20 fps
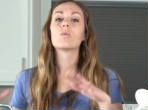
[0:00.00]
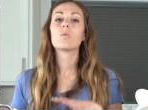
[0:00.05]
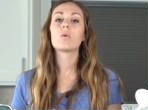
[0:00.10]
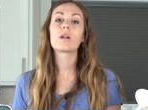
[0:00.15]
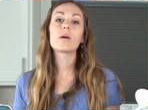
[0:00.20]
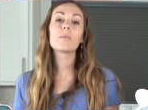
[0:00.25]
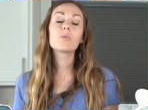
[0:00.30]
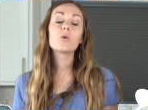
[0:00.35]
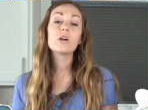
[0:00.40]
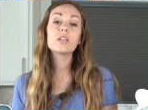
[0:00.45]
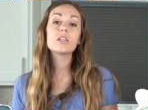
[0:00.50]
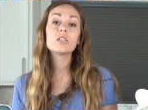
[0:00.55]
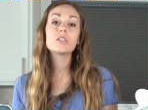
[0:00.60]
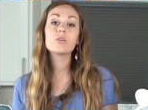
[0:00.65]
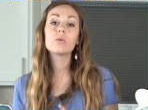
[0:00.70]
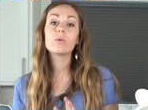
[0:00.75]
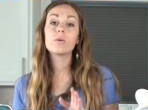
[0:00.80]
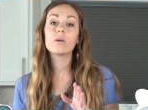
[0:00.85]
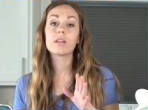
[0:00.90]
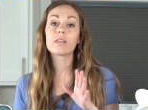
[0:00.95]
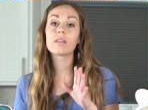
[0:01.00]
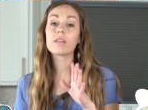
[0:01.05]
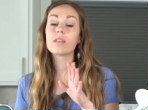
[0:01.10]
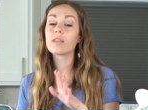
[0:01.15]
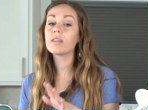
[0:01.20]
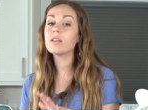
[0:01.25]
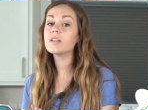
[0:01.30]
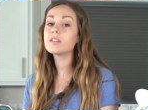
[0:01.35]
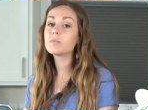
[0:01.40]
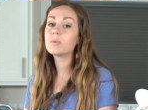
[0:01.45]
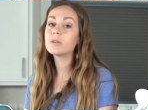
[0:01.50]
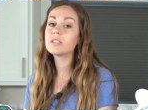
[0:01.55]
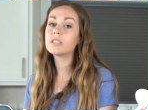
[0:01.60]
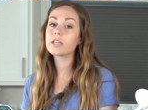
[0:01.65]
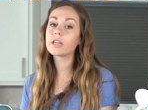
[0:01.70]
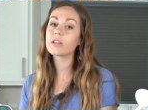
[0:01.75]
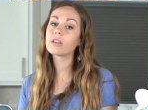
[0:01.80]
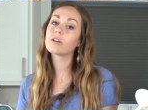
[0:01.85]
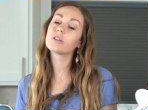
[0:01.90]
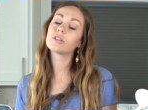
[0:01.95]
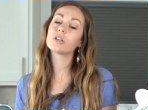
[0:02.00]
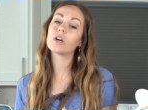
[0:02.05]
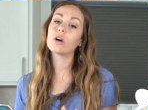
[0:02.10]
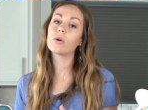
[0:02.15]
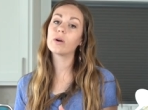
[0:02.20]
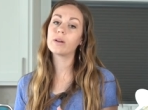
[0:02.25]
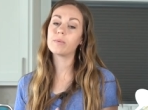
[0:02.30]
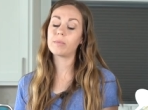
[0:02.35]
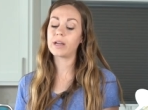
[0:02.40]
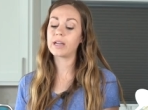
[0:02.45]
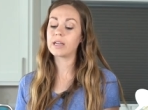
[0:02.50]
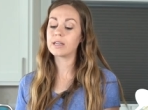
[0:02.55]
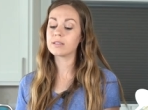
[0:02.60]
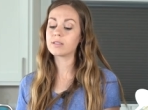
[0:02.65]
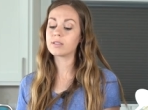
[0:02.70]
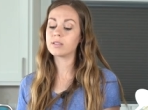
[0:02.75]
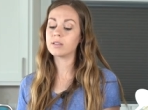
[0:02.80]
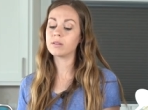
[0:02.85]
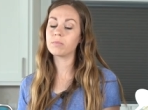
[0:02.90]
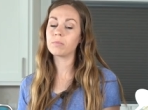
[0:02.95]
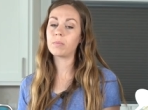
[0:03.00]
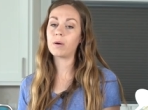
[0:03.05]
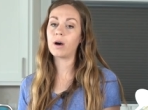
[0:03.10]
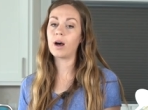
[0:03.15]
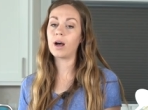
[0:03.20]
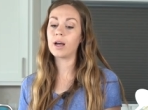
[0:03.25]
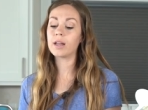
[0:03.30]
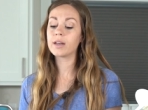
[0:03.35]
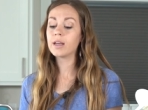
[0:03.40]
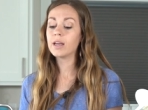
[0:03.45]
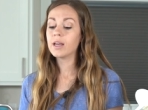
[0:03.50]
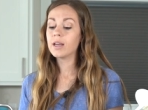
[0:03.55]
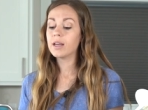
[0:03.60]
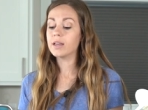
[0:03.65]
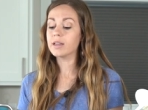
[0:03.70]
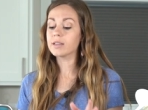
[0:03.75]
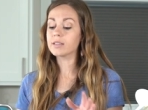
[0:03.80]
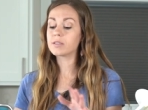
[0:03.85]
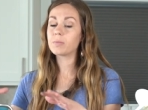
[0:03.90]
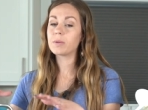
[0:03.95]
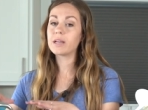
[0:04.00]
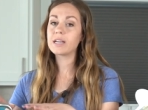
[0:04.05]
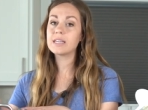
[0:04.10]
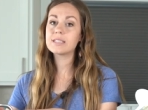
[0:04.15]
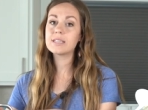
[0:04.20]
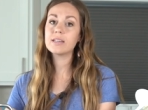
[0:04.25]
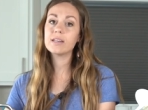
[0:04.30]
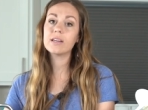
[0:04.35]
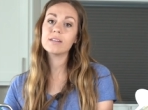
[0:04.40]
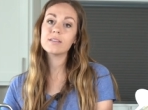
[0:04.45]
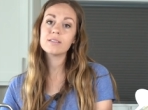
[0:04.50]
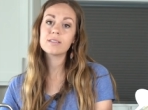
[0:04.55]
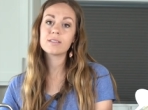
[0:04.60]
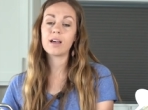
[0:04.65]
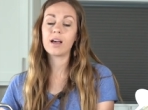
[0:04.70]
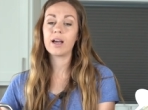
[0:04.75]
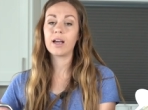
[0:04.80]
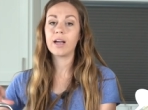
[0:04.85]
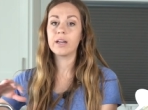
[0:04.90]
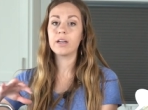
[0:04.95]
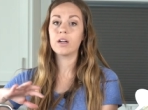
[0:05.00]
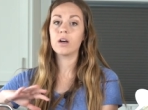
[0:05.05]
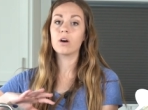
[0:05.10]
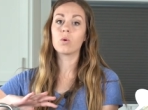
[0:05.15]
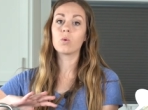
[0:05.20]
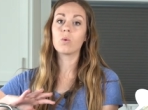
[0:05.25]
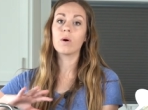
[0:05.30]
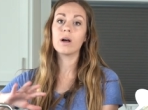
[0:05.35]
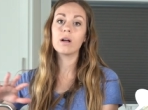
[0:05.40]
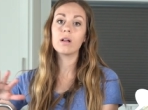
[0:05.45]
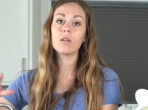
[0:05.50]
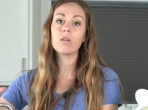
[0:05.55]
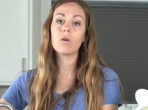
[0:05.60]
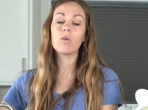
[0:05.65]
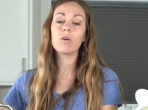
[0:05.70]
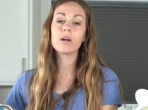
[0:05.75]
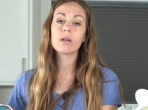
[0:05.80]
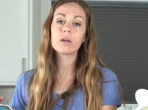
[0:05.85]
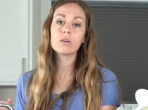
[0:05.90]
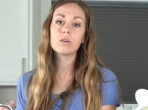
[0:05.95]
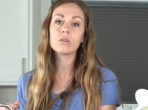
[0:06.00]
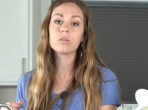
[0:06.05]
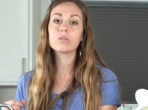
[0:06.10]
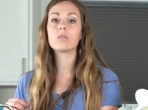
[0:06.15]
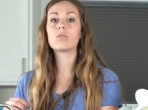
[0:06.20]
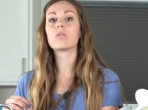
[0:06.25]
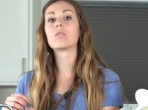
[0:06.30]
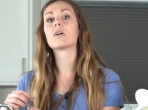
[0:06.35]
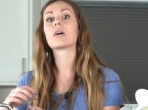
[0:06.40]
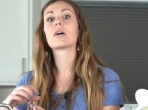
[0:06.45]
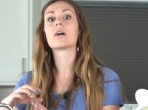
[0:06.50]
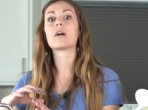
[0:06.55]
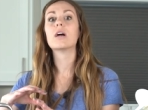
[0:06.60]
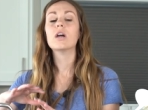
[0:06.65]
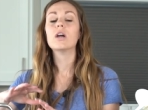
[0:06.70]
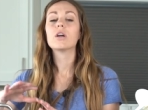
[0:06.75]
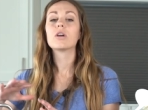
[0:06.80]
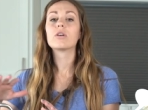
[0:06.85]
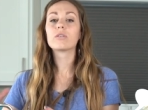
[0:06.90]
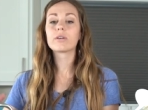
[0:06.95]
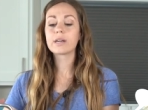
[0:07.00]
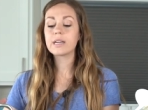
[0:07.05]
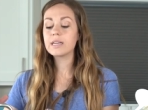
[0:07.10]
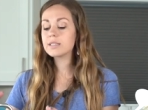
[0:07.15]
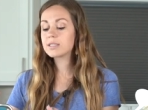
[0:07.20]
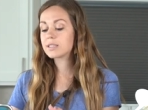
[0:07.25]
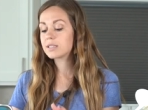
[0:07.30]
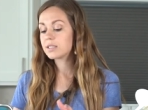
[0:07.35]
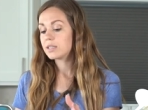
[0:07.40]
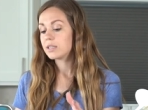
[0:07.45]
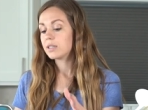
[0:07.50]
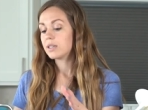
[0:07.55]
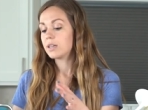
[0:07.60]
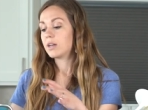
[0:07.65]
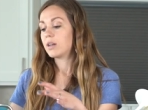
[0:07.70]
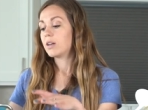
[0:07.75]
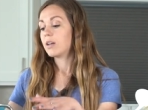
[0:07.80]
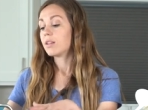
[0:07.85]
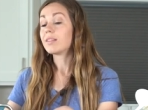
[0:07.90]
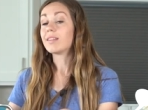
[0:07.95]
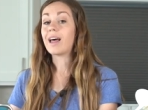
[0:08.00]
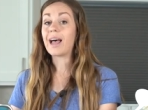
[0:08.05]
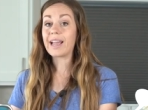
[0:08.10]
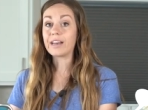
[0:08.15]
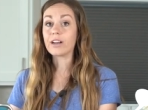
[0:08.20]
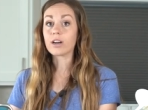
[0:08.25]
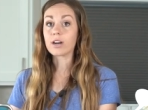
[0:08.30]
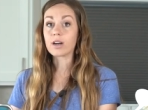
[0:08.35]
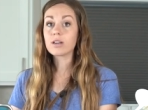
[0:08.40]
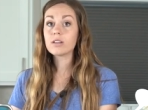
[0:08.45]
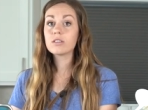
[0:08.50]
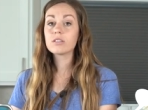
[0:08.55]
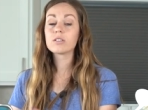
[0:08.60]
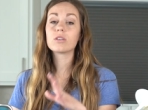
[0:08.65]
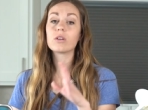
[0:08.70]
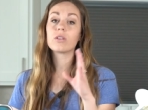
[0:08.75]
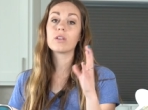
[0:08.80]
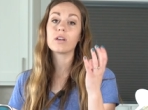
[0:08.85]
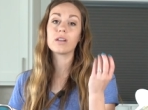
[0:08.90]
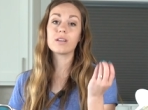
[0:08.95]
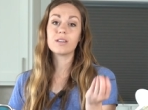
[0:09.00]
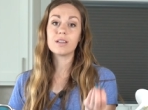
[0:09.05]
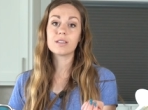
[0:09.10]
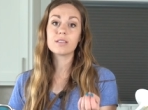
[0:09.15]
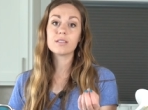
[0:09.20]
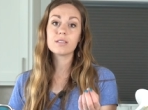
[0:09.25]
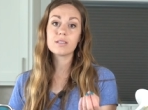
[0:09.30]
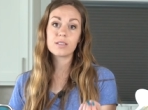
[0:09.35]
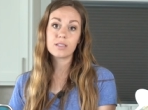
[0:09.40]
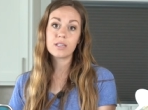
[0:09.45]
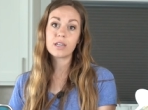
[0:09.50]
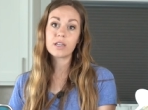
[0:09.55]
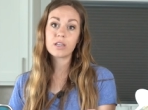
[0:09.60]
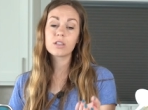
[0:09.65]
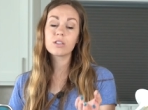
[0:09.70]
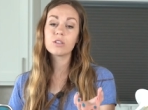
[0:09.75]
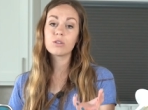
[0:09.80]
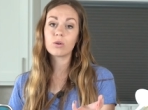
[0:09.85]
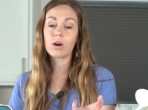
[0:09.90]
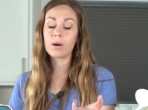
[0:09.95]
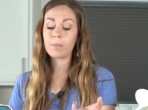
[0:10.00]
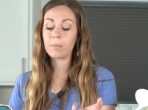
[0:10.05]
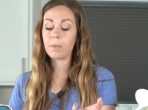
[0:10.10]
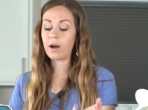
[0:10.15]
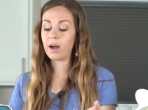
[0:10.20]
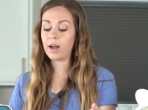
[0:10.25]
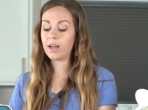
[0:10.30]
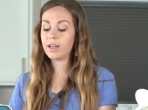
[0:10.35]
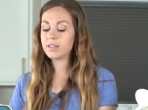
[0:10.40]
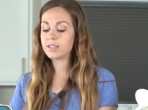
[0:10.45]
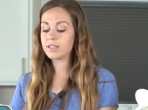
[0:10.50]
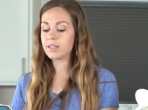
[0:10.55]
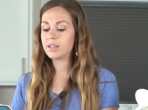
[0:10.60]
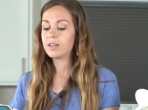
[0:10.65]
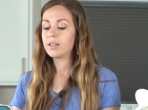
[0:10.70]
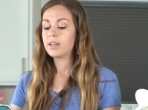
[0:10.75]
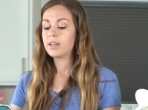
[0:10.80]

What I'm going to do with this particular dough in my Instant Pot is place it inside a well-oiled or greased liner so that it doesn't stick to our pot